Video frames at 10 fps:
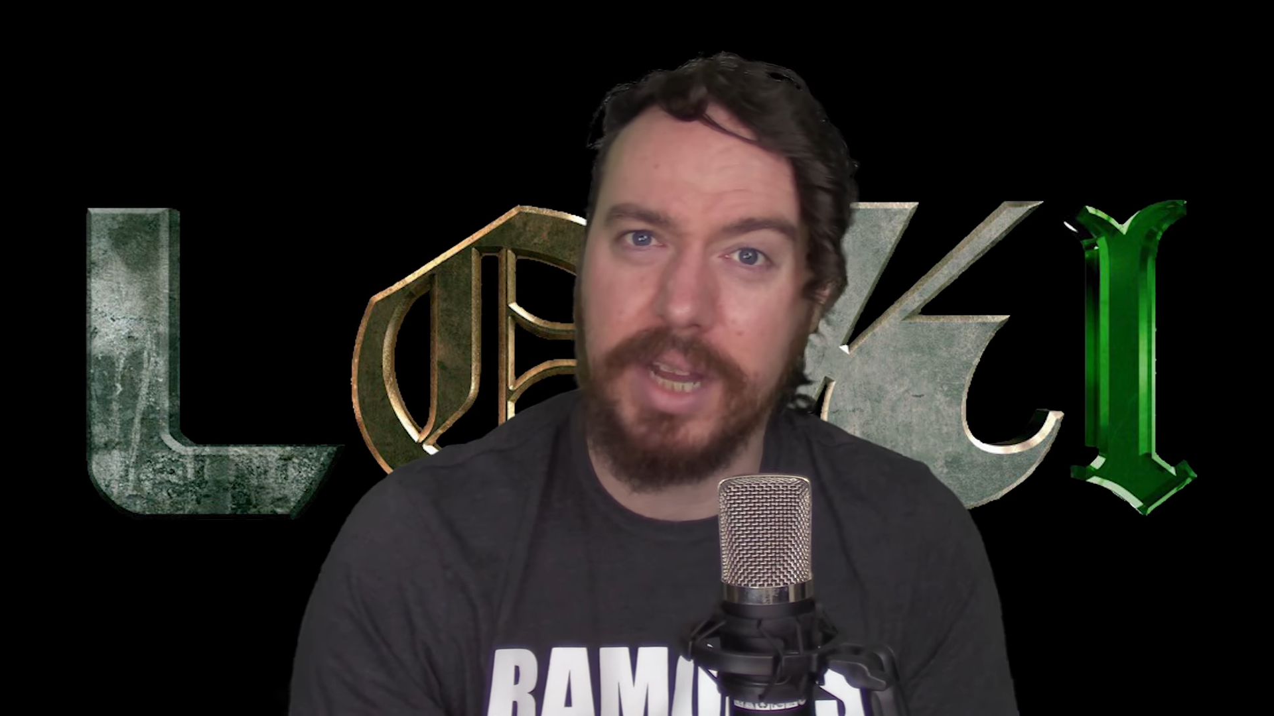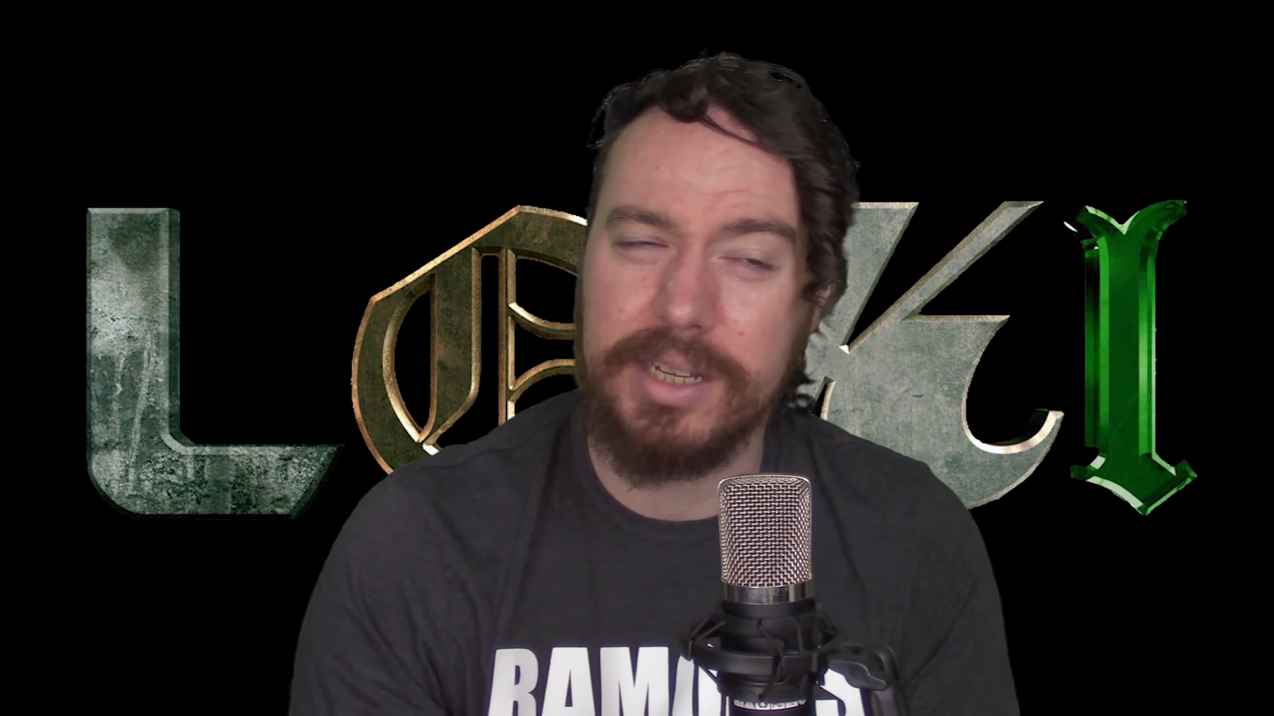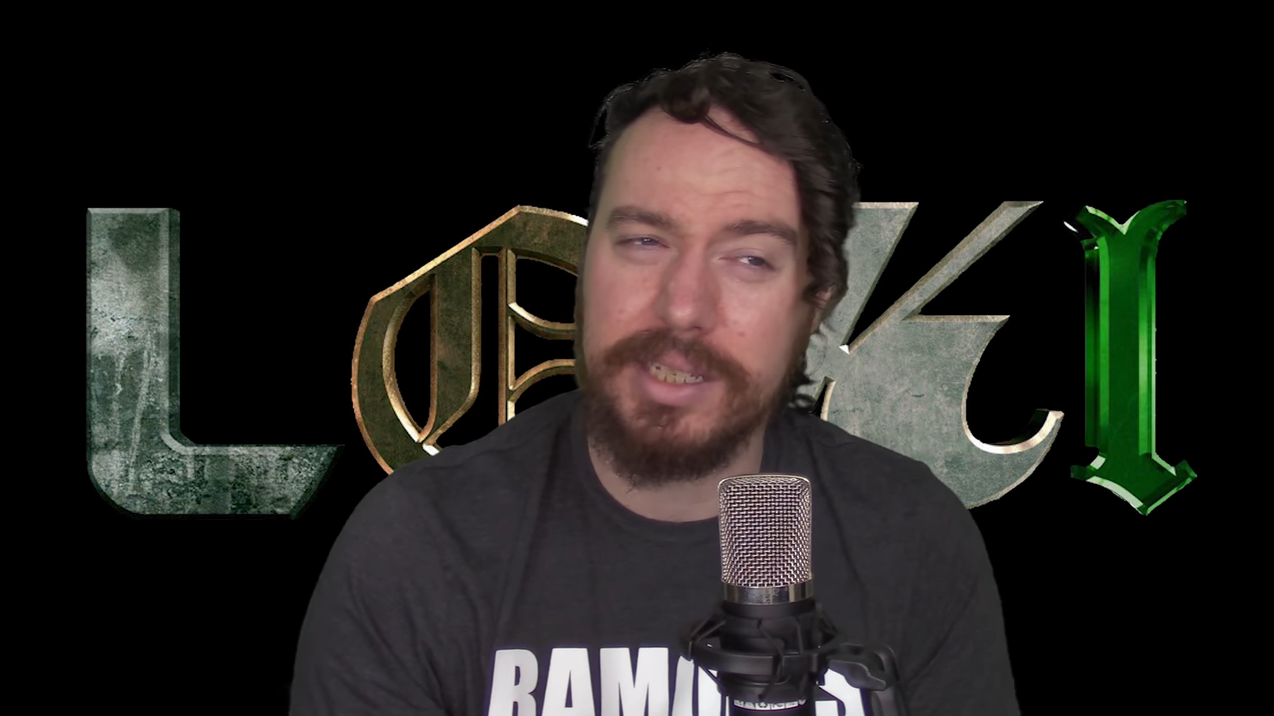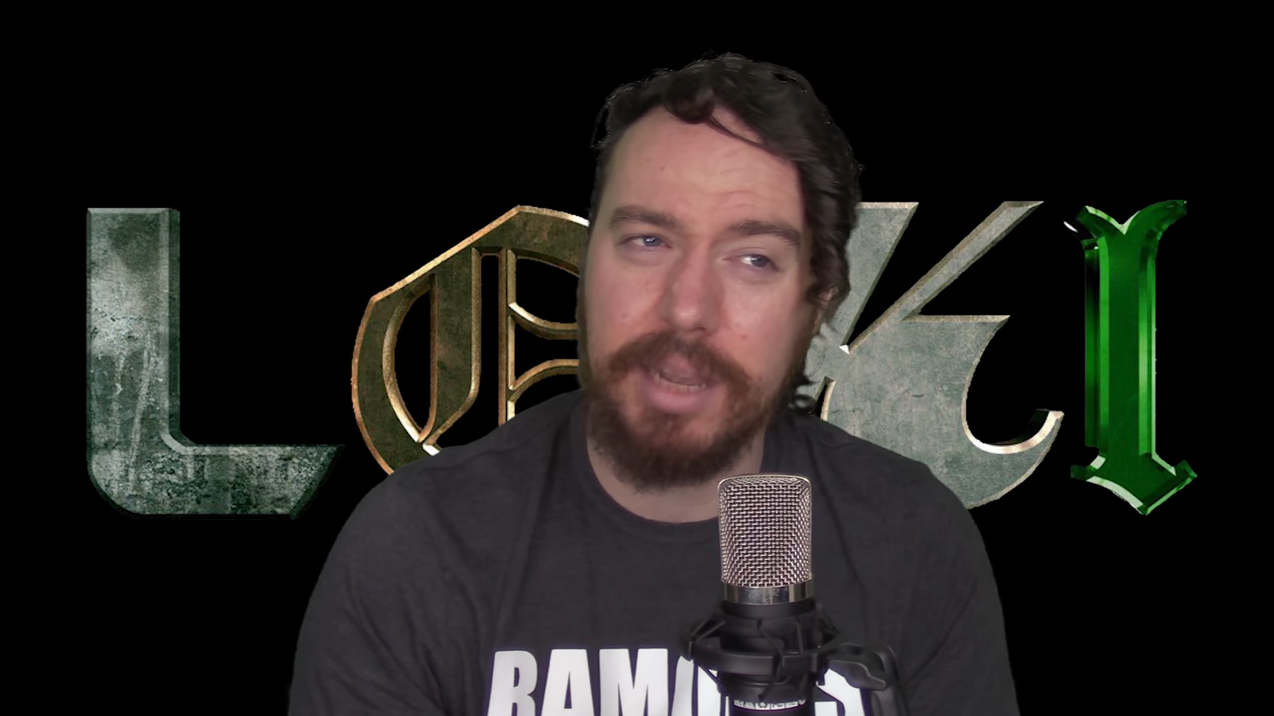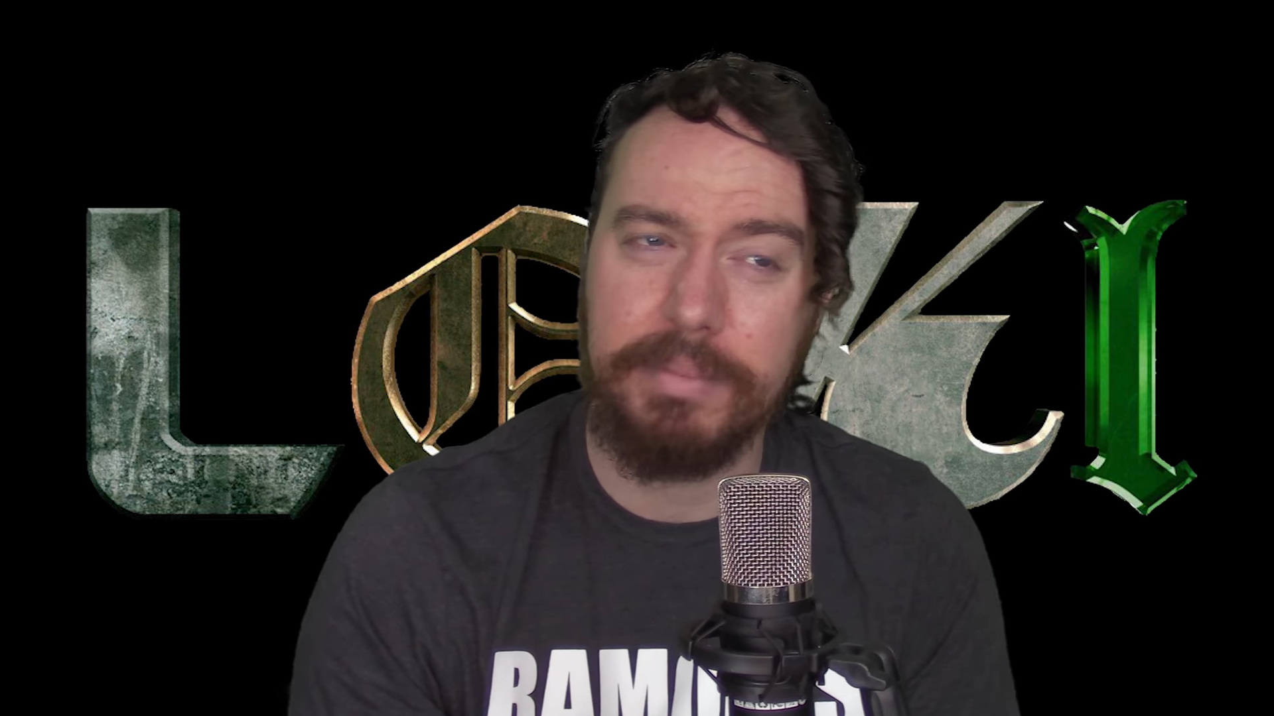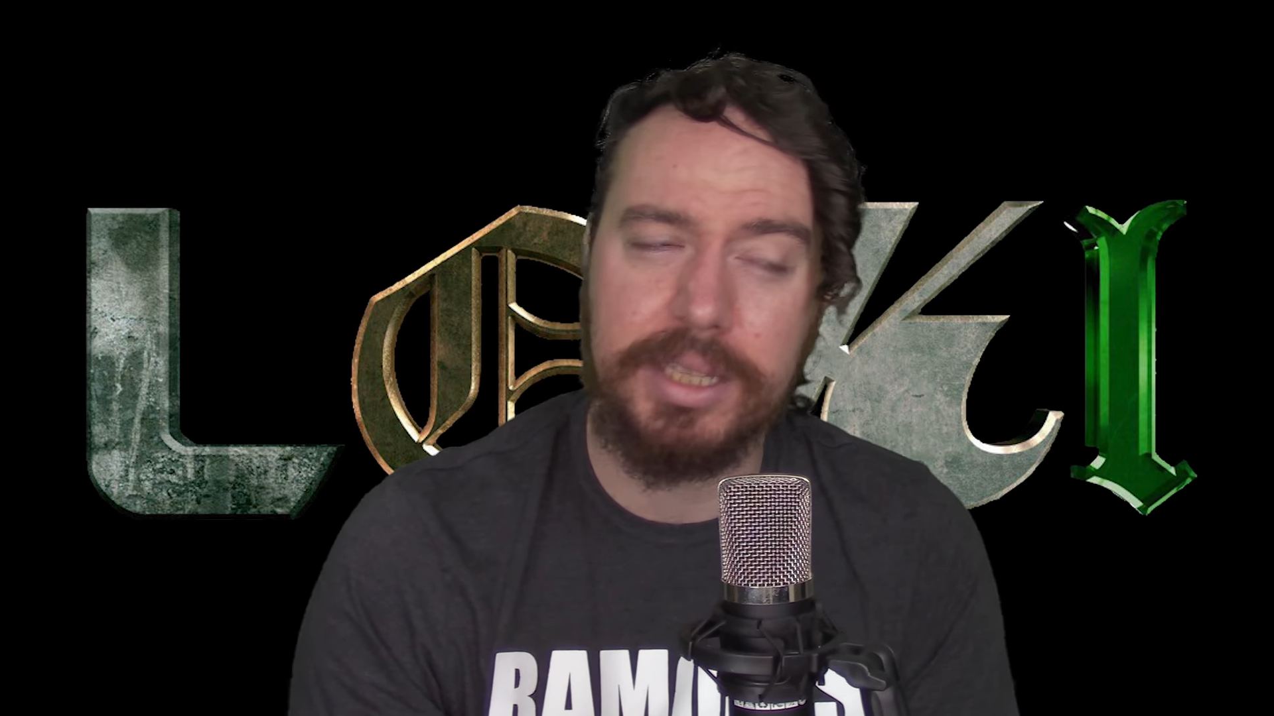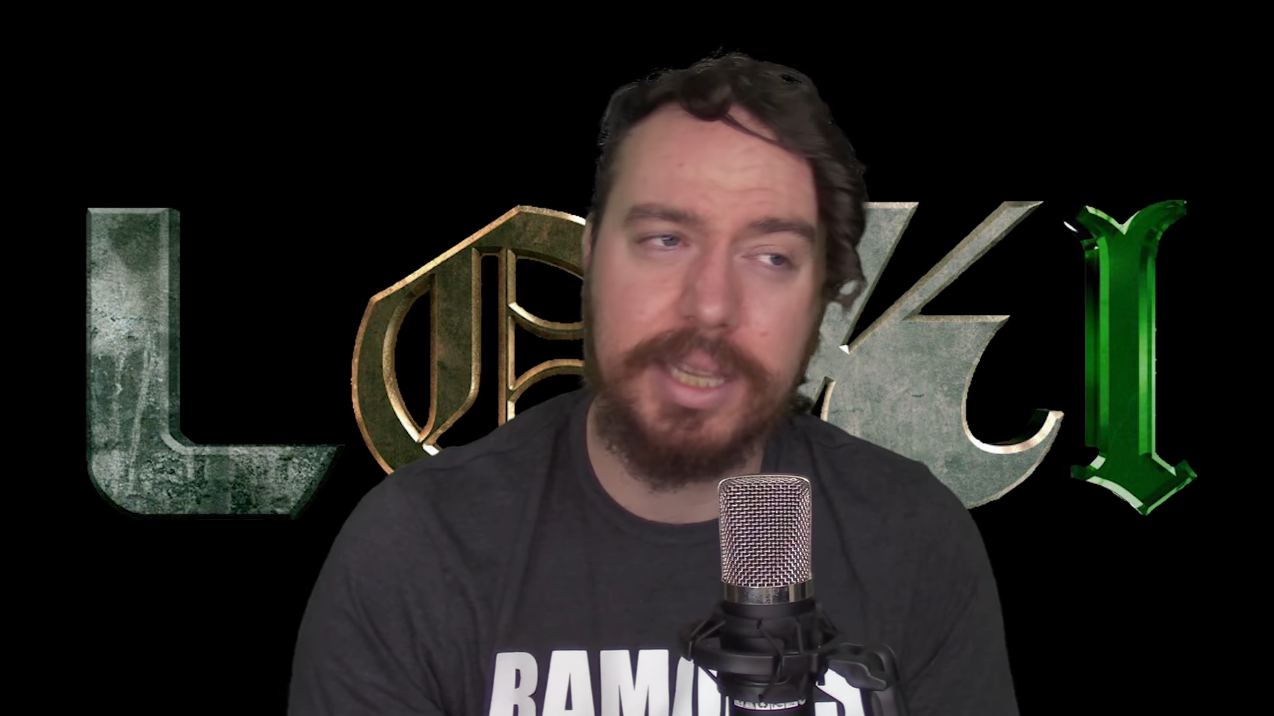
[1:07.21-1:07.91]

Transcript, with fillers: Honestly, I'm not